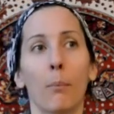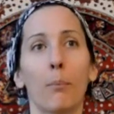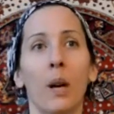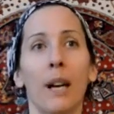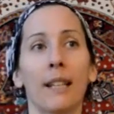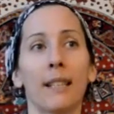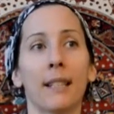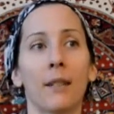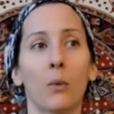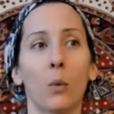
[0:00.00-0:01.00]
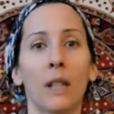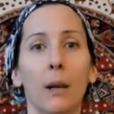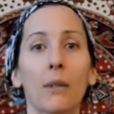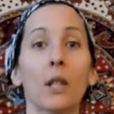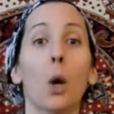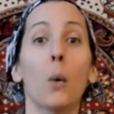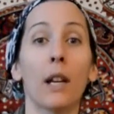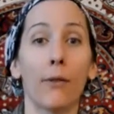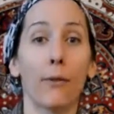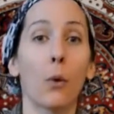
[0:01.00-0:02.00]
But what I was
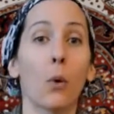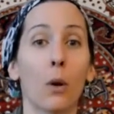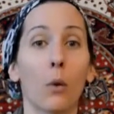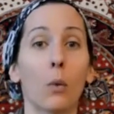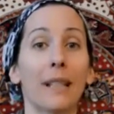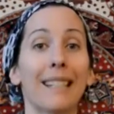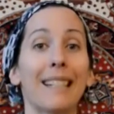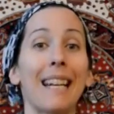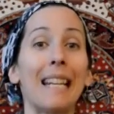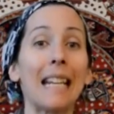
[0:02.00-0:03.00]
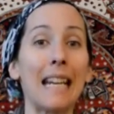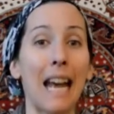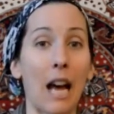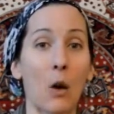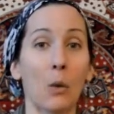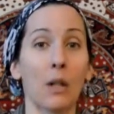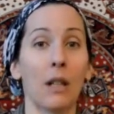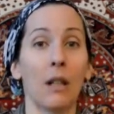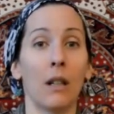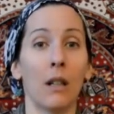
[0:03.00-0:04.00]
going for was sending out
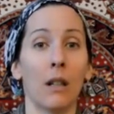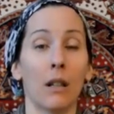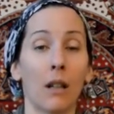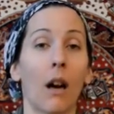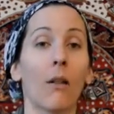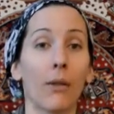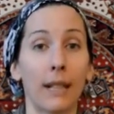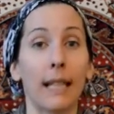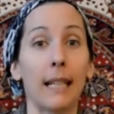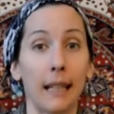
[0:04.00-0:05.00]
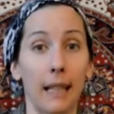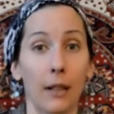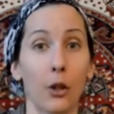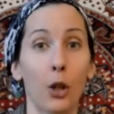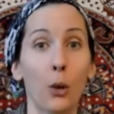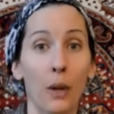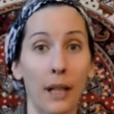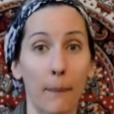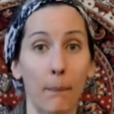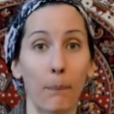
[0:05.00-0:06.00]
love and healing to
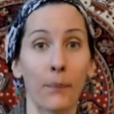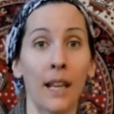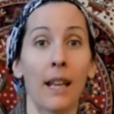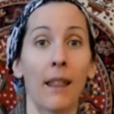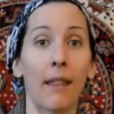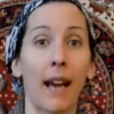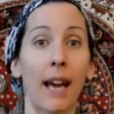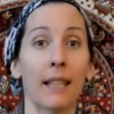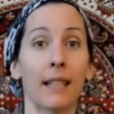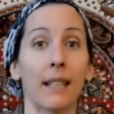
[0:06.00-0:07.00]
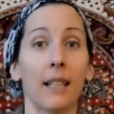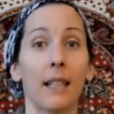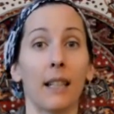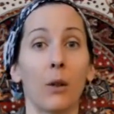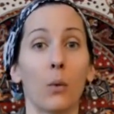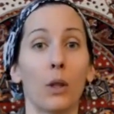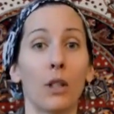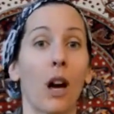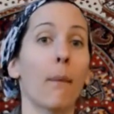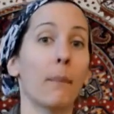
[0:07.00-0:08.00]
him, that it would
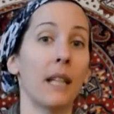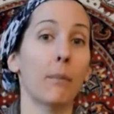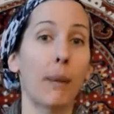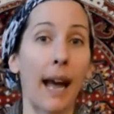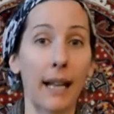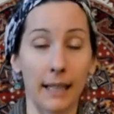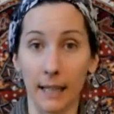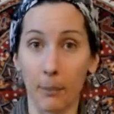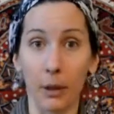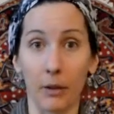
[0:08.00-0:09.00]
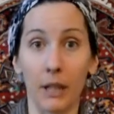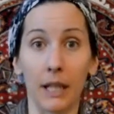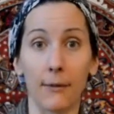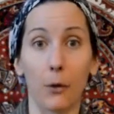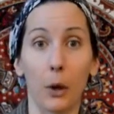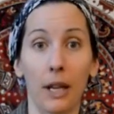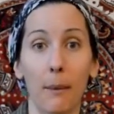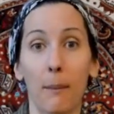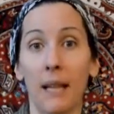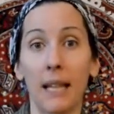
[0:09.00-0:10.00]
not be a bad experience for
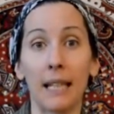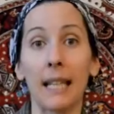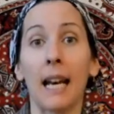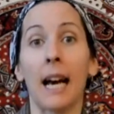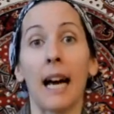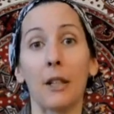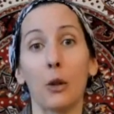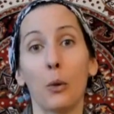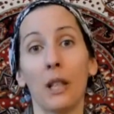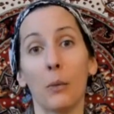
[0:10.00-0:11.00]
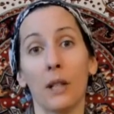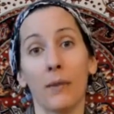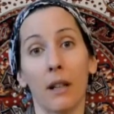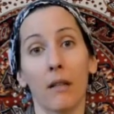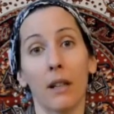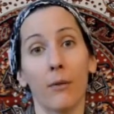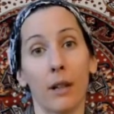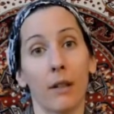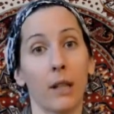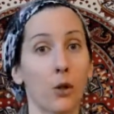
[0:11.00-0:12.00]
him, because I knew he was very,
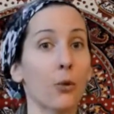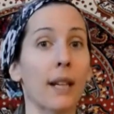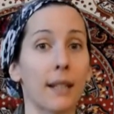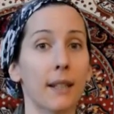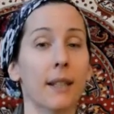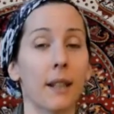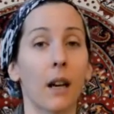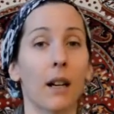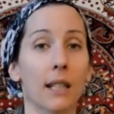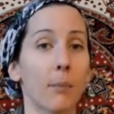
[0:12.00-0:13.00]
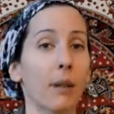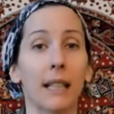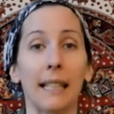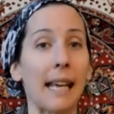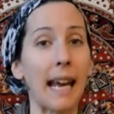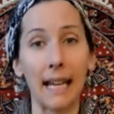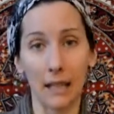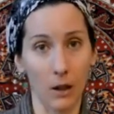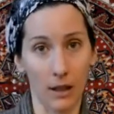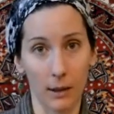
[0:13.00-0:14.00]
very stressed in the hospital. He
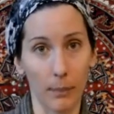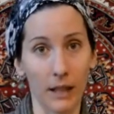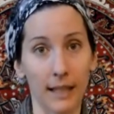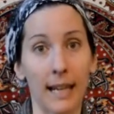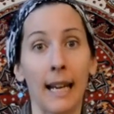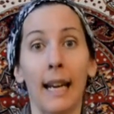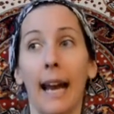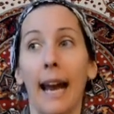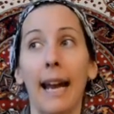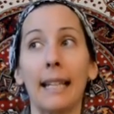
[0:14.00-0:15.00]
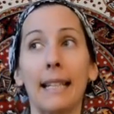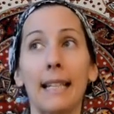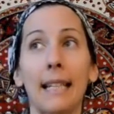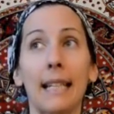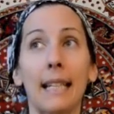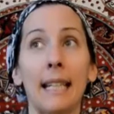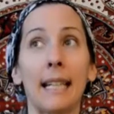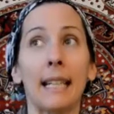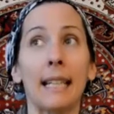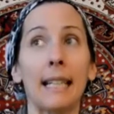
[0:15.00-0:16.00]
hated hospitals, and he
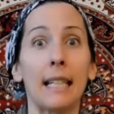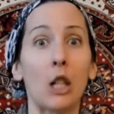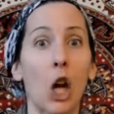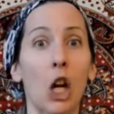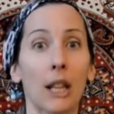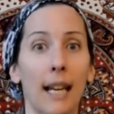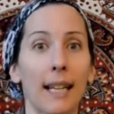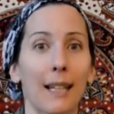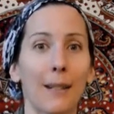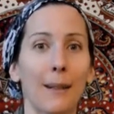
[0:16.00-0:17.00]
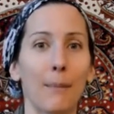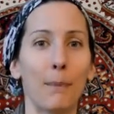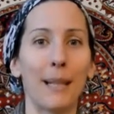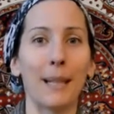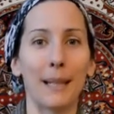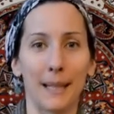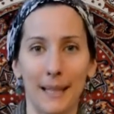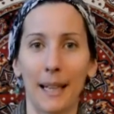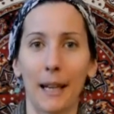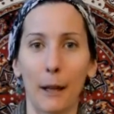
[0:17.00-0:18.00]
did not like being
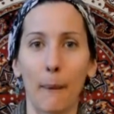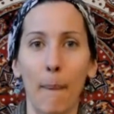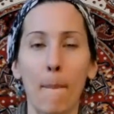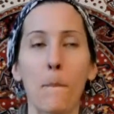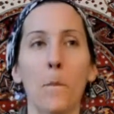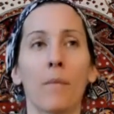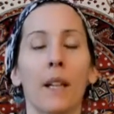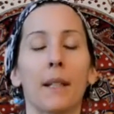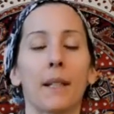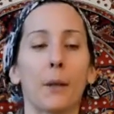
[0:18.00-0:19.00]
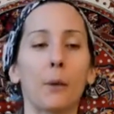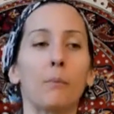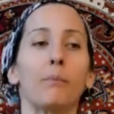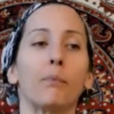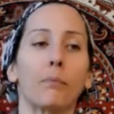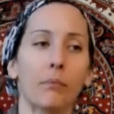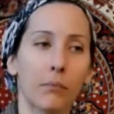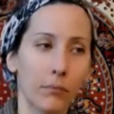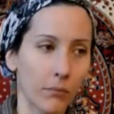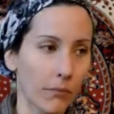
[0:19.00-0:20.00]
sick. So
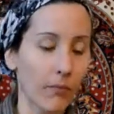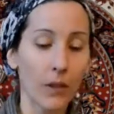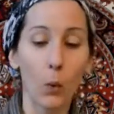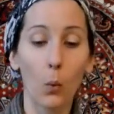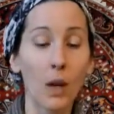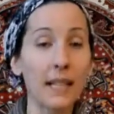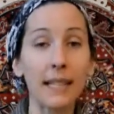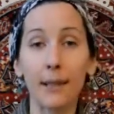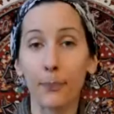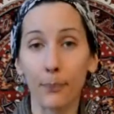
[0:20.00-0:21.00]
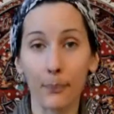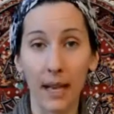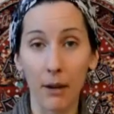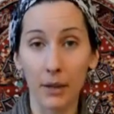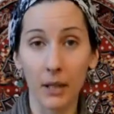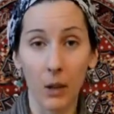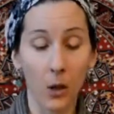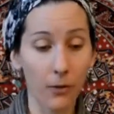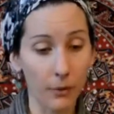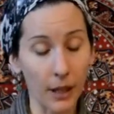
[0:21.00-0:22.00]
once that
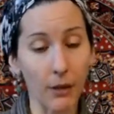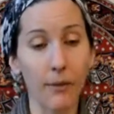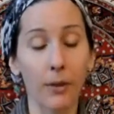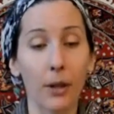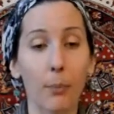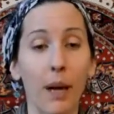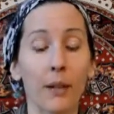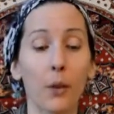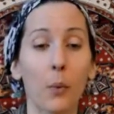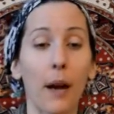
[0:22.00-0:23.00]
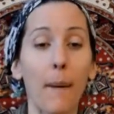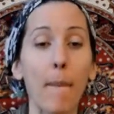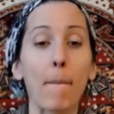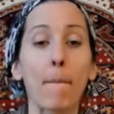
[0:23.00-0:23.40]
resolved, my grandfather passed away,